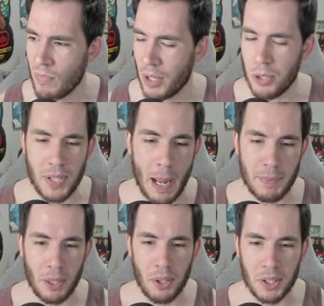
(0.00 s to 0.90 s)
You
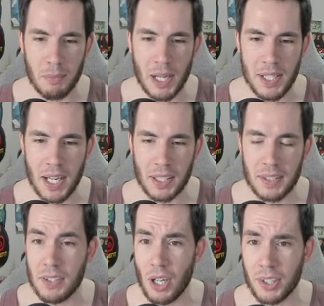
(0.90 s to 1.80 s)
tapped out on the Maniac.
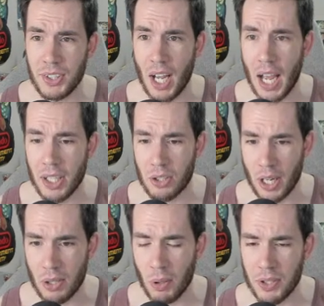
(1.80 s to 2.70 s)
these are actually high
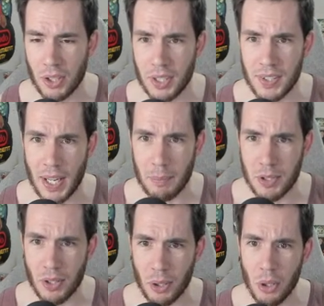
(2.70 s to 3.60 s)
grade ones on these
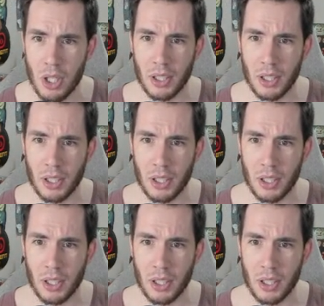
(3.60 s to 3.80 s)
hamster, though.